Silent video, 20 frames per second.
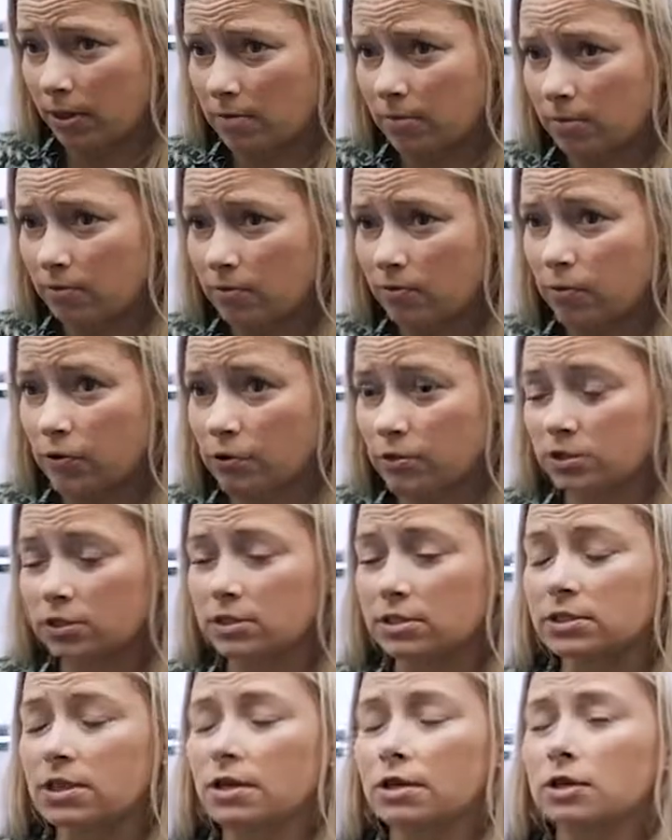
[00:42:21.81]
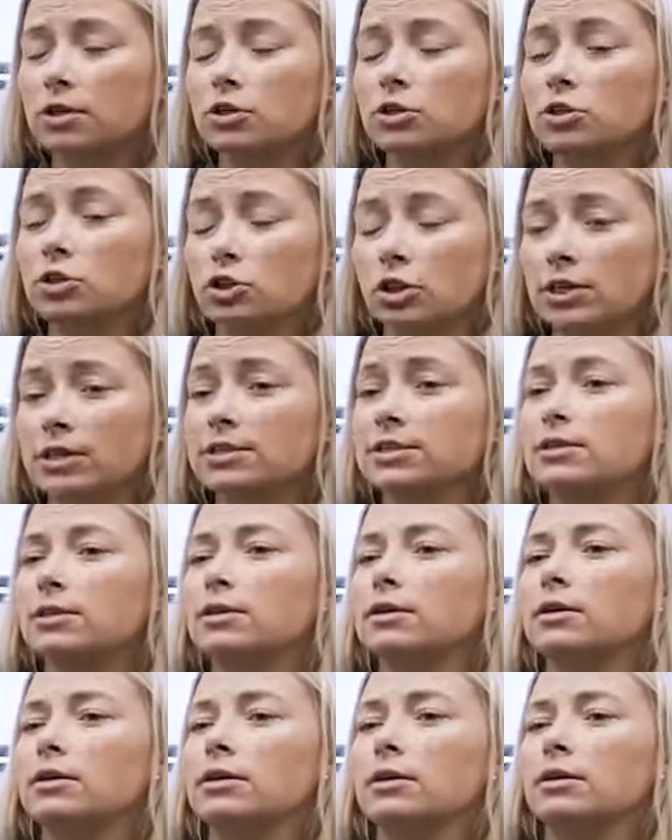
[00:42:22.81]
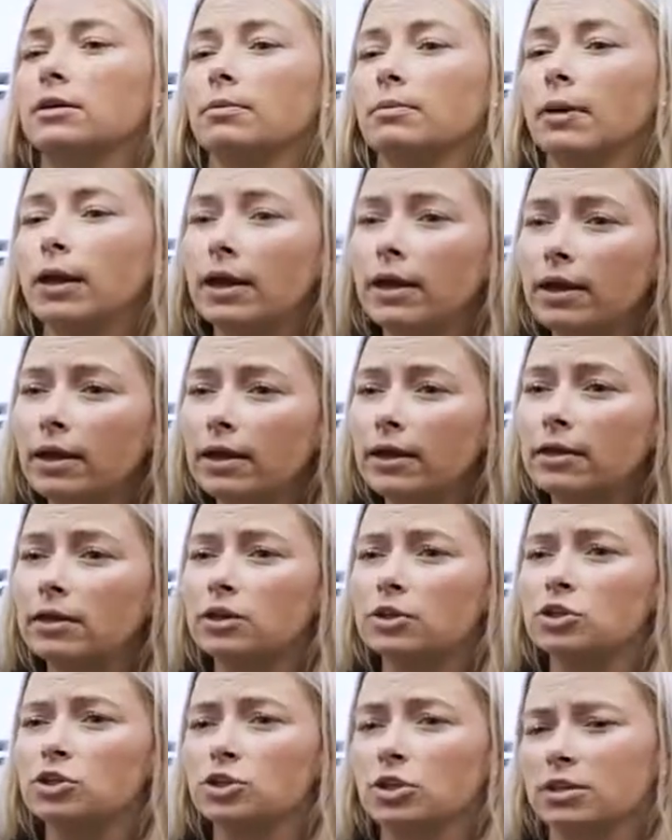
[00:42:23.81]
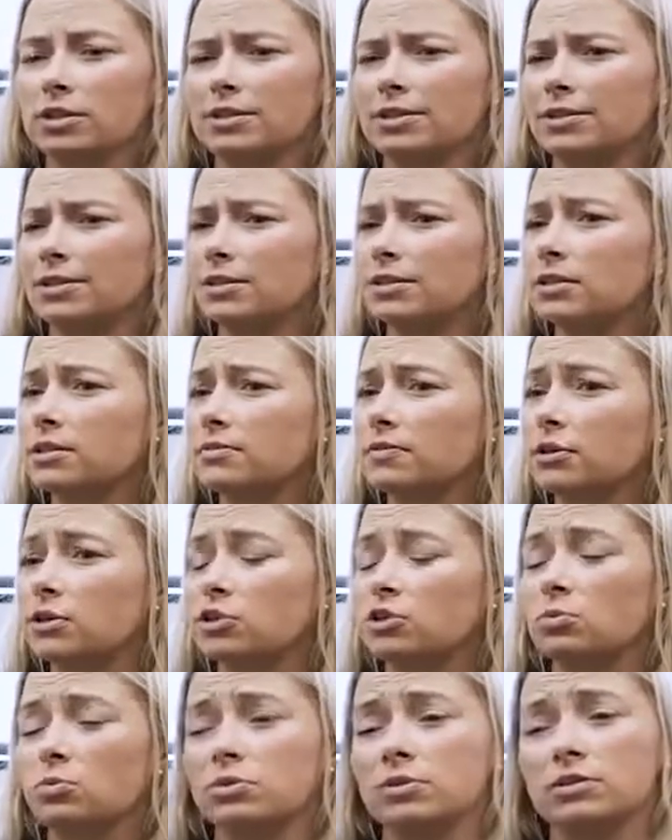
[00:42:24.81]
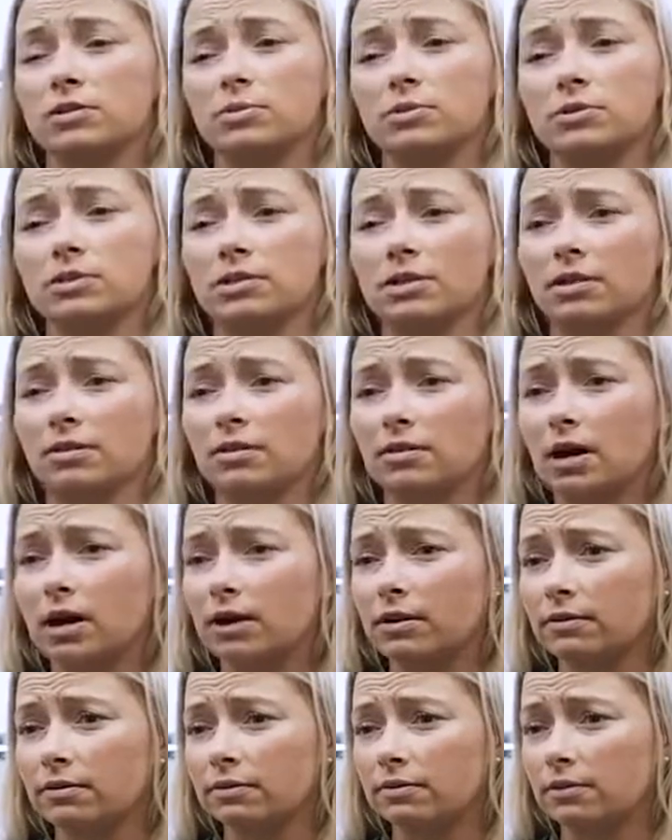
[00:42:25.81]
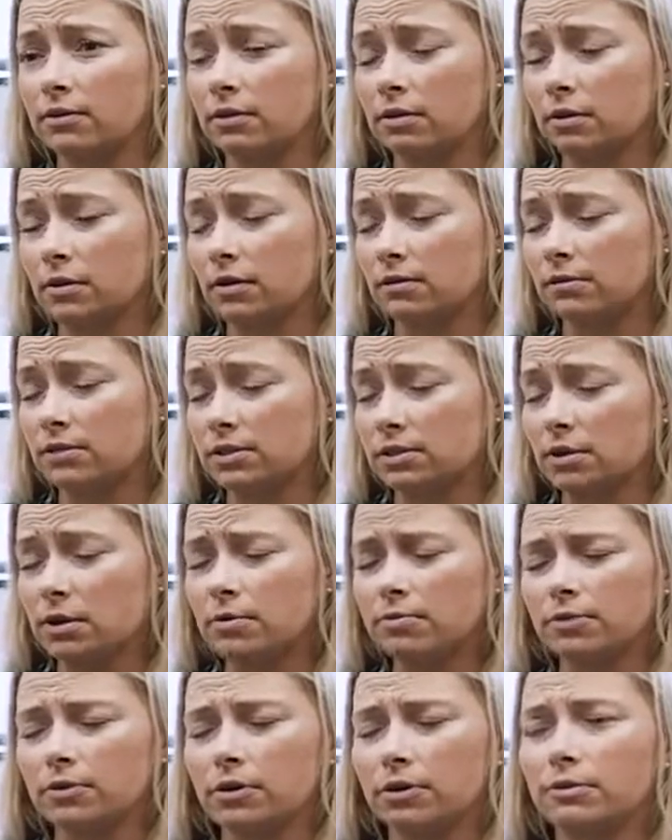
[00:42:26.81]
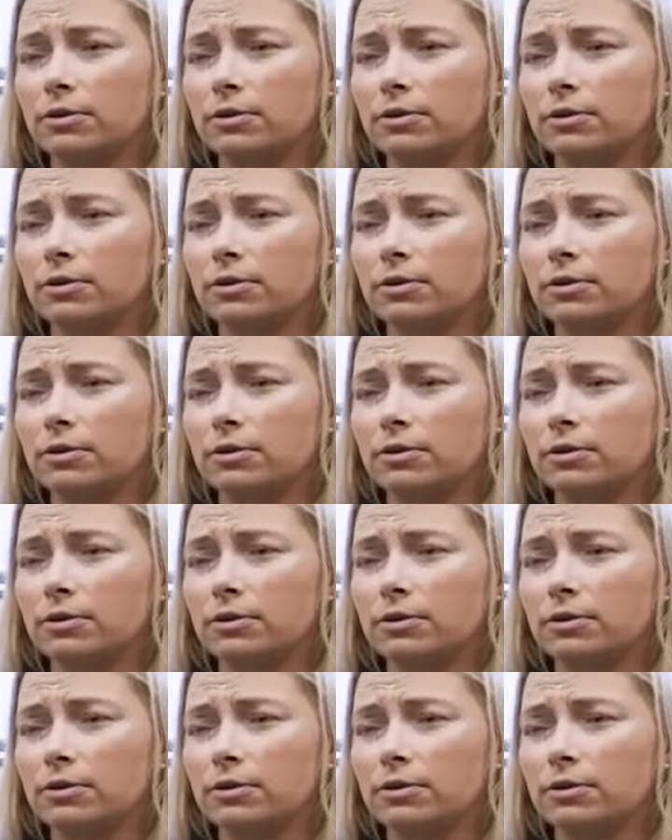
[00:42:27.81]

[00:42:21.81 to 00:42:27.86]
them versus chasing the pain and chasing the dysfunction when someone's in a lot of discomfort.